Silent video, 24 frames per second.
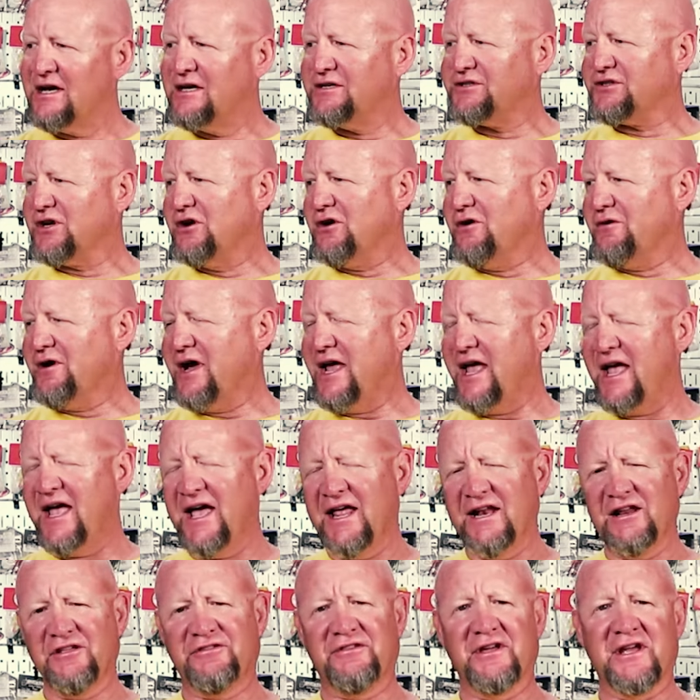So
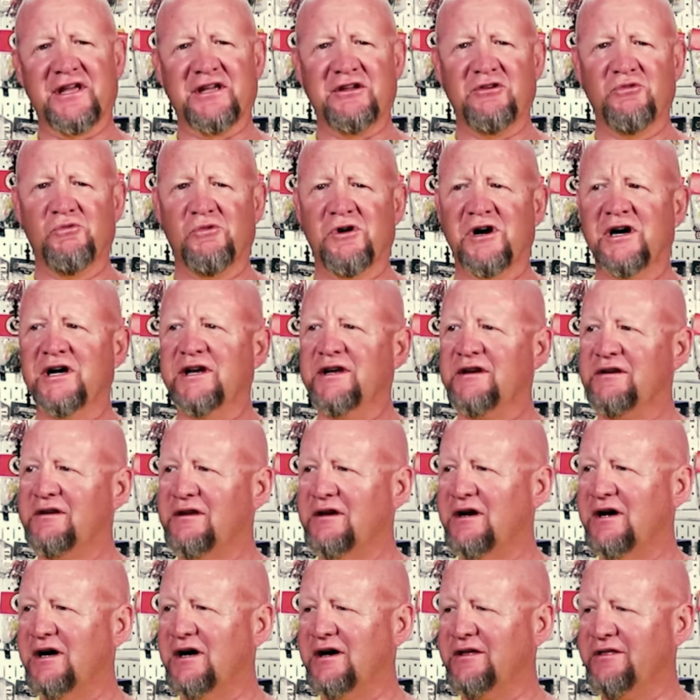anything you want
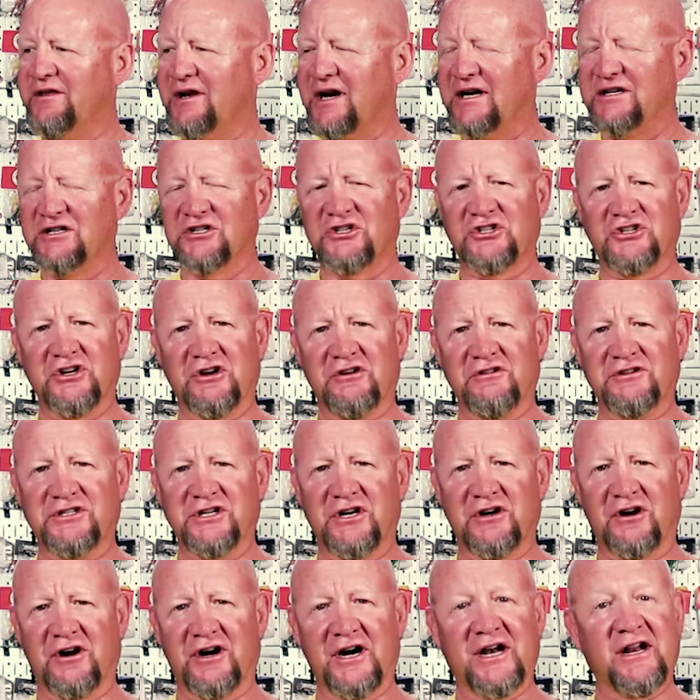that I just showed
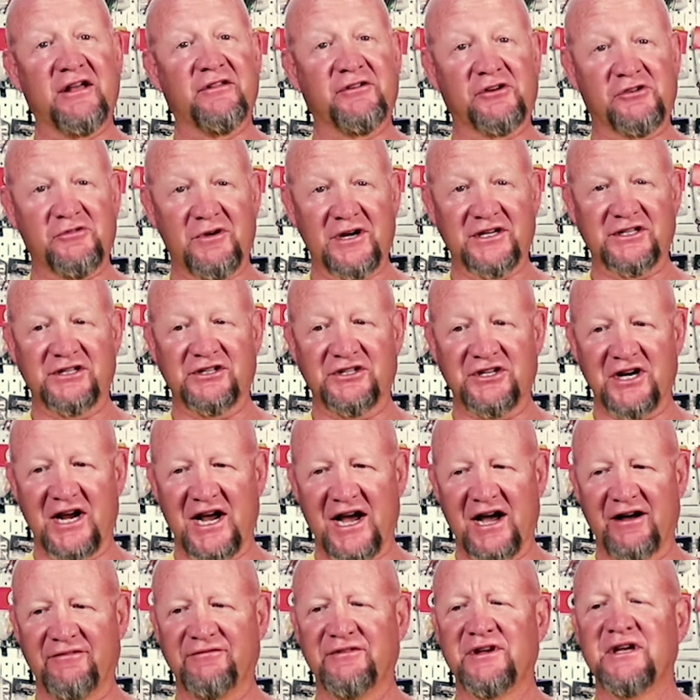you or any other questions you
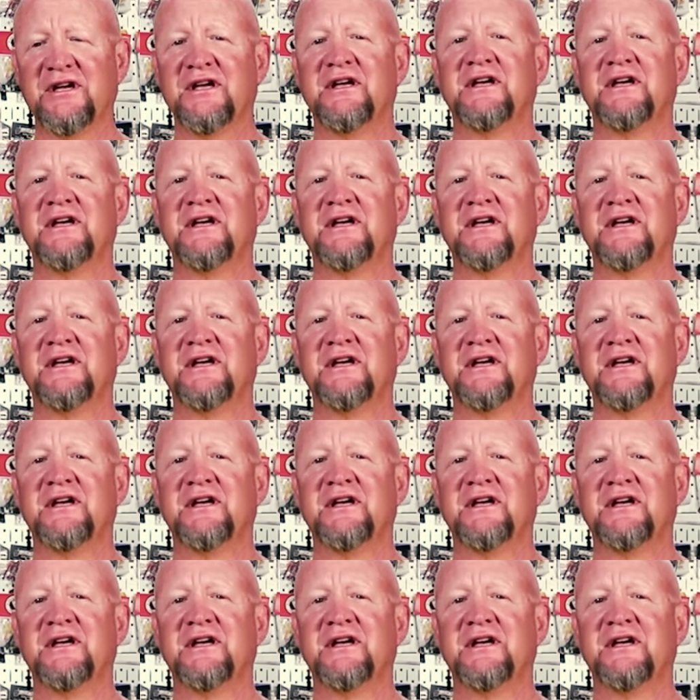have,